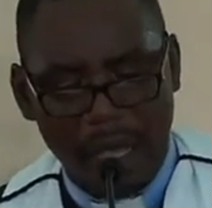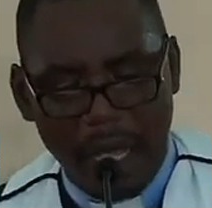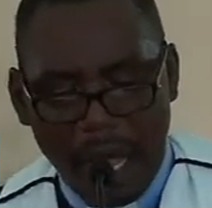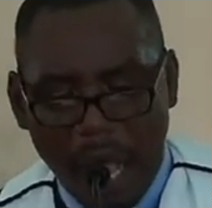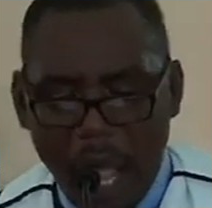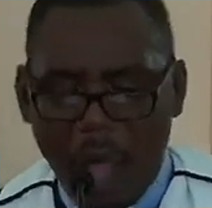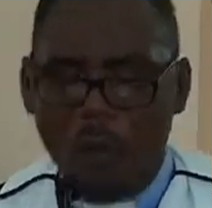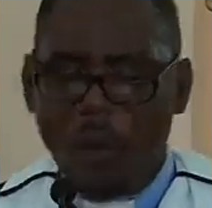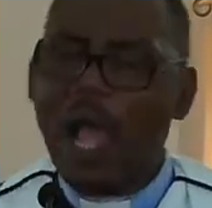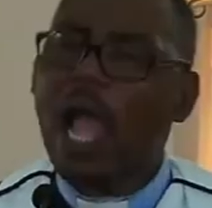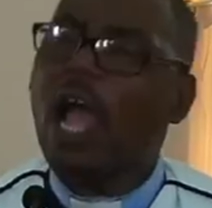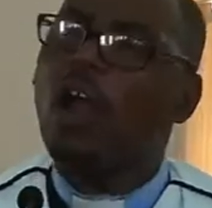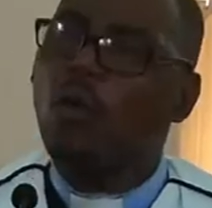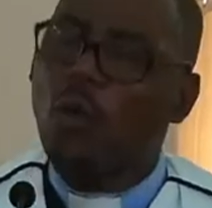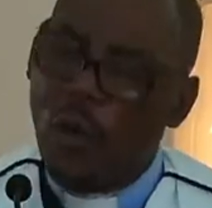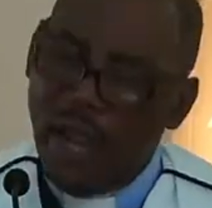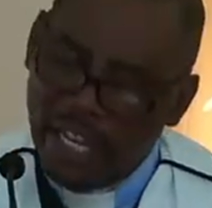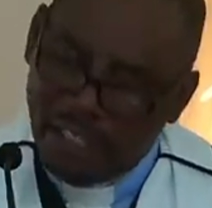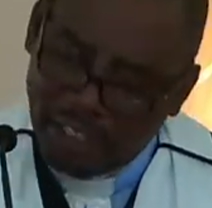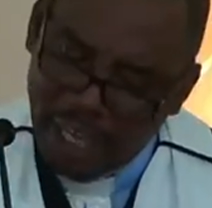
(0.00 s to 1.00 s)
How are
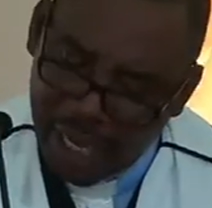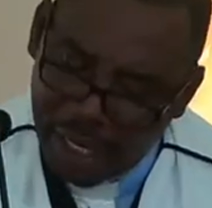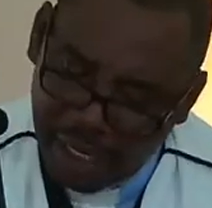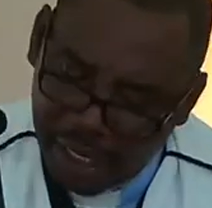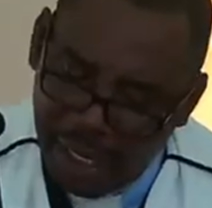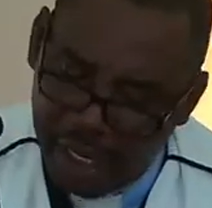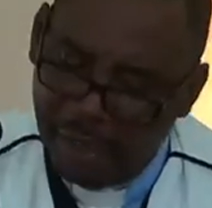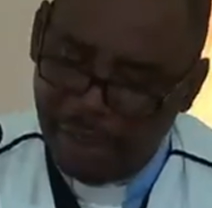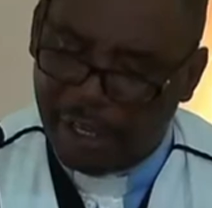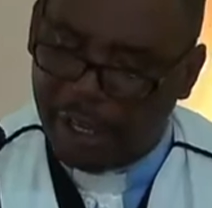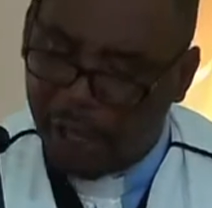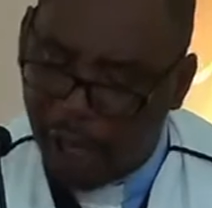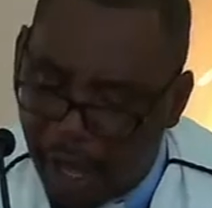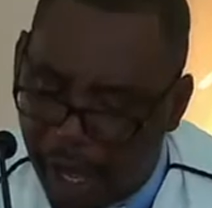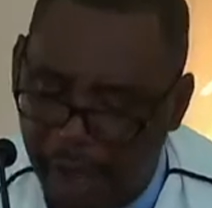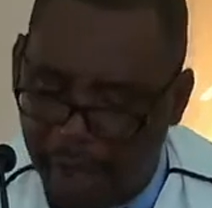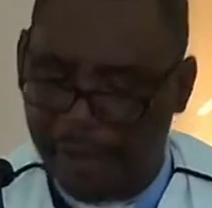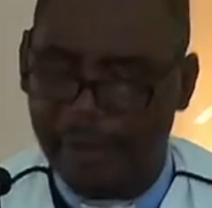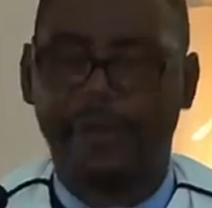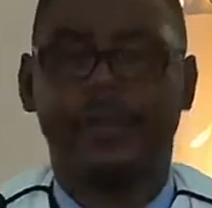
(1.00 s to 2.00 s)
we taking
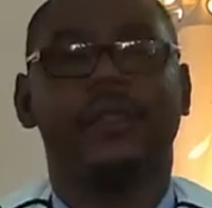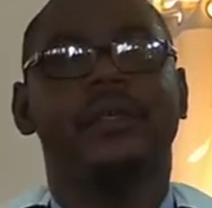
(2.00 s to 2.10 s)
care